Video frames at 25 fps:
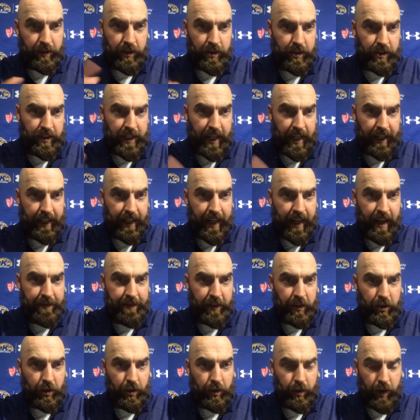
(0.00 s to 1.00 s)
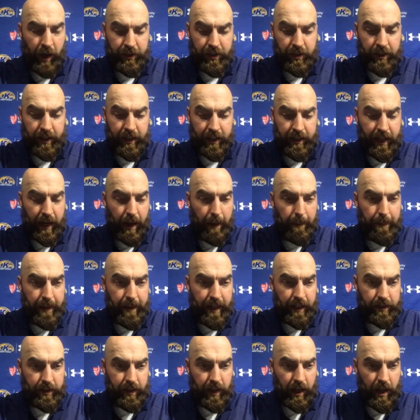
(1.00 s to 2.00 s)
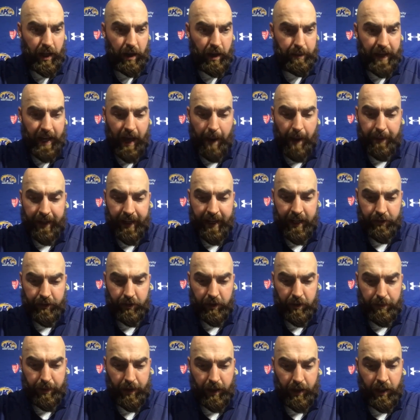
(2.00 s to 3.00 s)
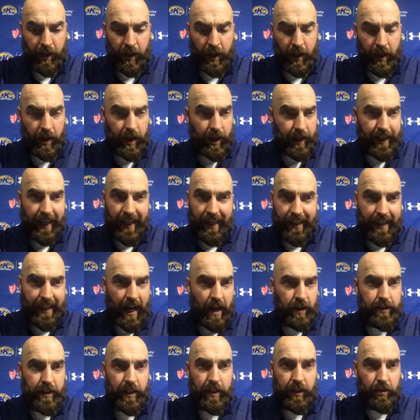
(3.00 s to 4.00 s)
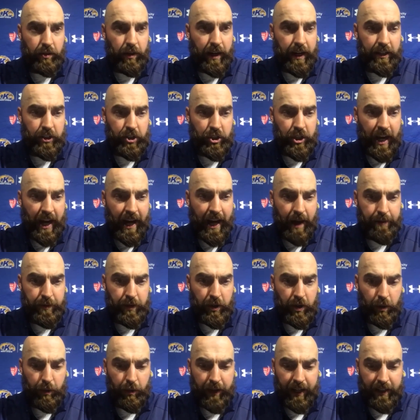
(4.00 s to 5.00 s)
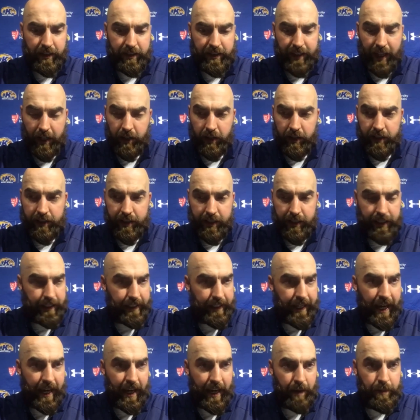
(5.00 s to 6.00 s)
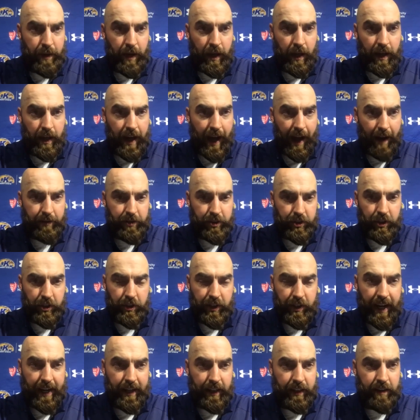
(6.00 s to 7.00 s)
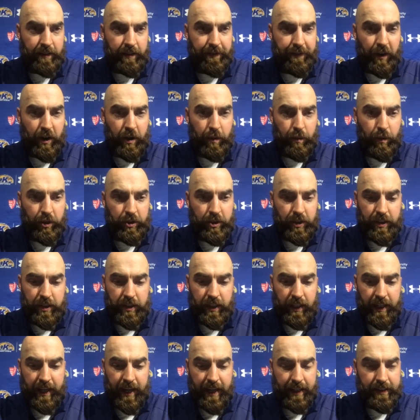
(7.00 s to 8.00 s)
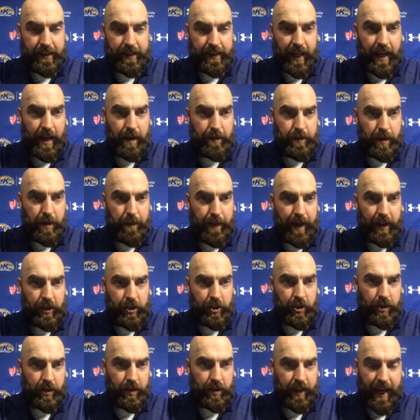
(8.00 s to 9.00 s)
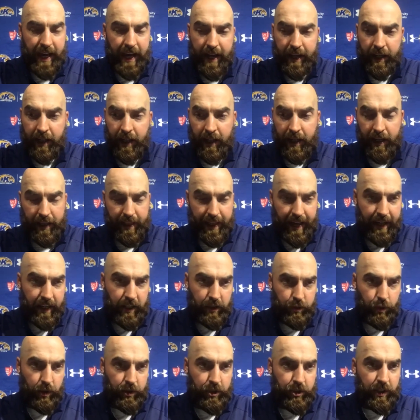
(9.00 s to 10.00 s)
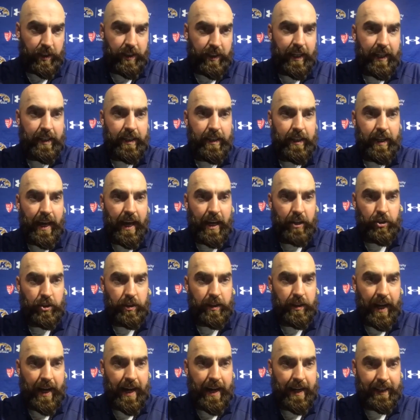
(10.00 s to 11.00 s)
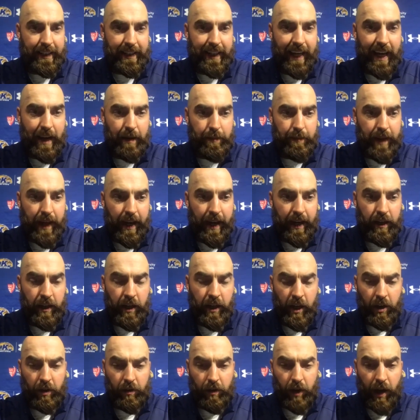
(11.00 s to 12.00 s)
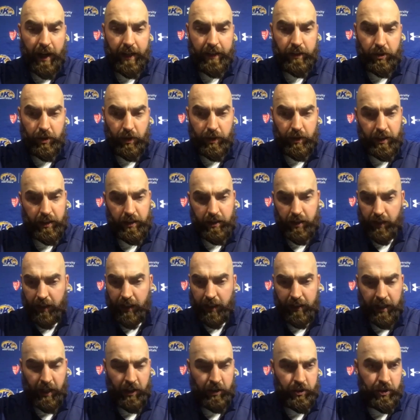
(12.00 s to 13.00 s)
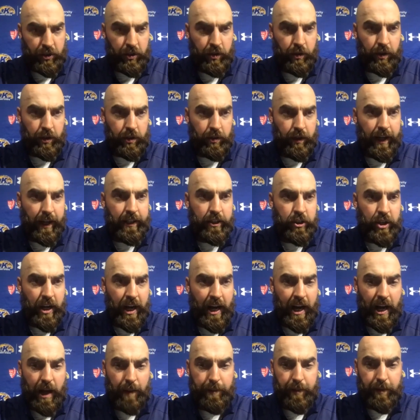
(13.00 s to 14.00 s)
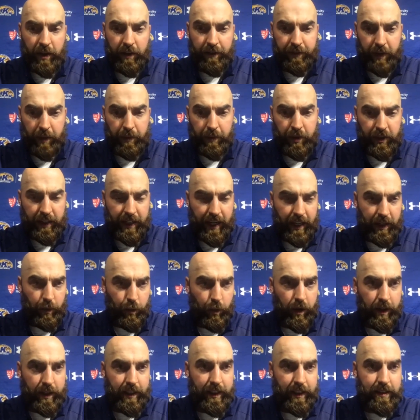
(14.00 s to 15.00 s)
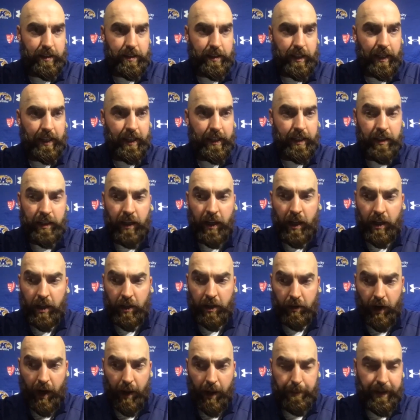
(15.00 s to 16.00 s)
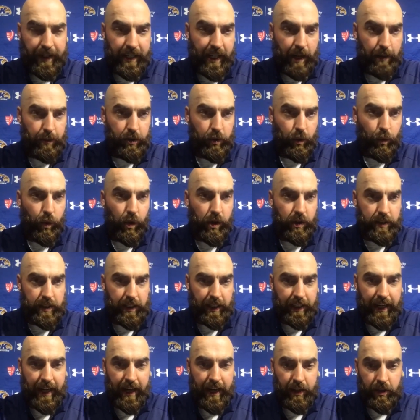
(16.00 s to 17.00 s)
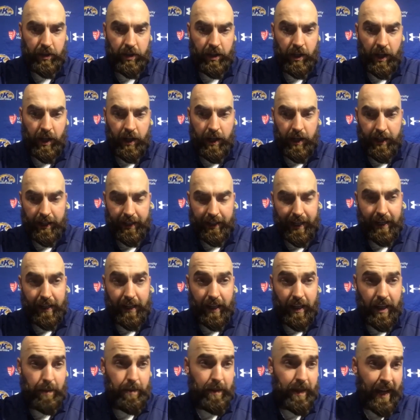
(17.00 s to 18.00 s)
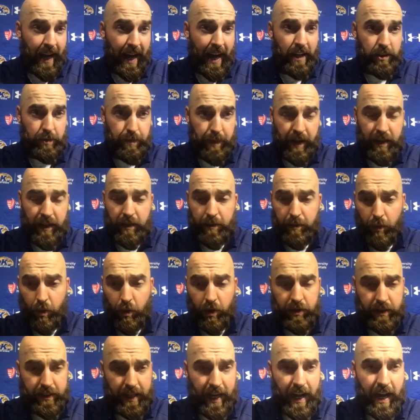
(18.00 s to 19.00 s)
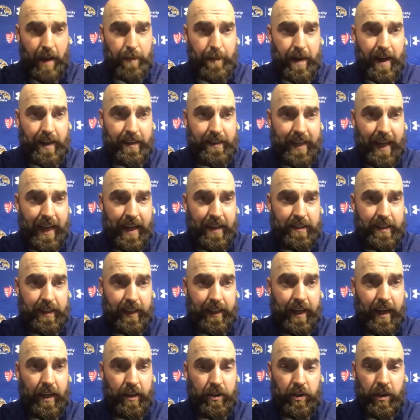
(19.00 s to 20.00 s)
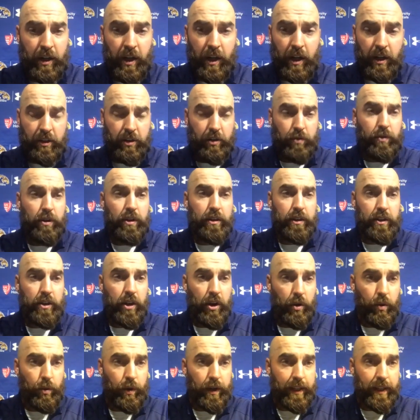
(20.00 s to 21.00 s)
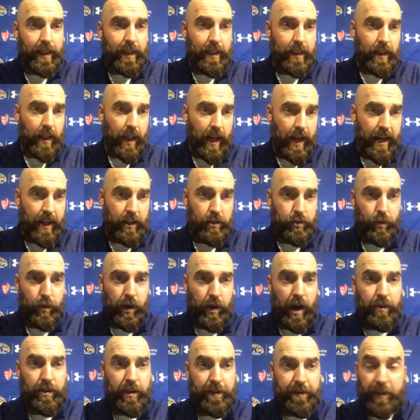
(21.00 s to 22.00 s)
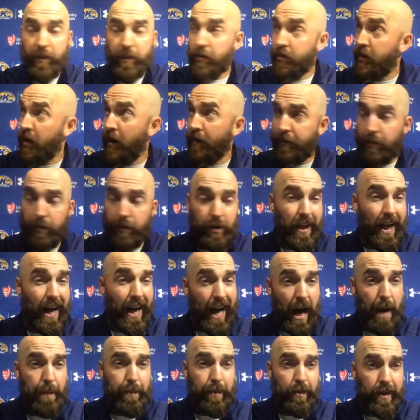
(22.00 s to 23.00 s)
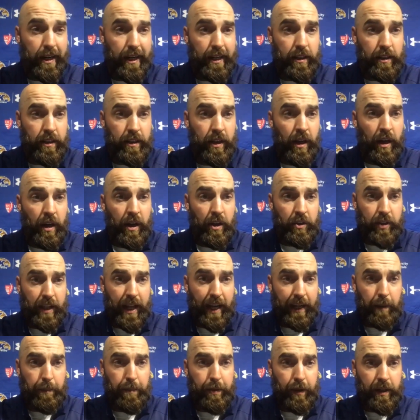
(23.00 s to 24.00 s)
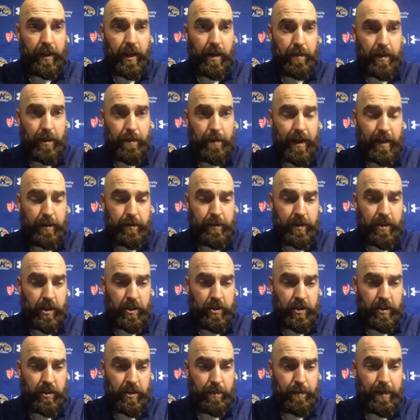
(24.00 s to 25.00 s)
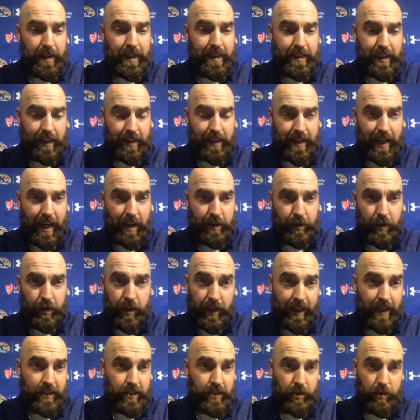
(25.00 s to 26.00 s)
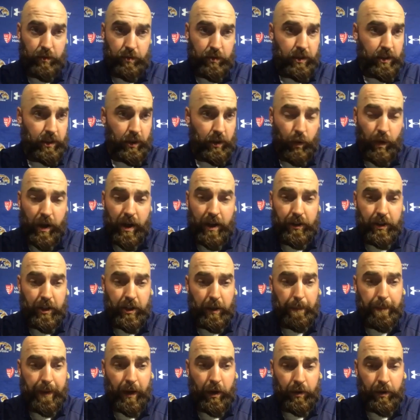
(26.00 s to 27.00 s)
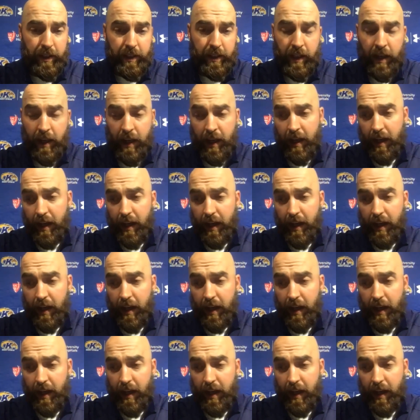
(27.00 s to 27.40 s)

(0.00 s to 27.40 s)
there's a second half of your question there that I missed, I'll be happy to answer it. But again, Colin did a great job. You know, we got to settle into the game. Obviously, you got to confirm what you see on tape to make sure that that is what you're getting actually on game day, right? And so he continues to do a great job of communicating what he's seeing, right? Being able to work together. And again, him and I spending more time on task together to really know what he likes, how he feels comfortable operating, so that I can put him in the best positions to be successful against a really quality opponent.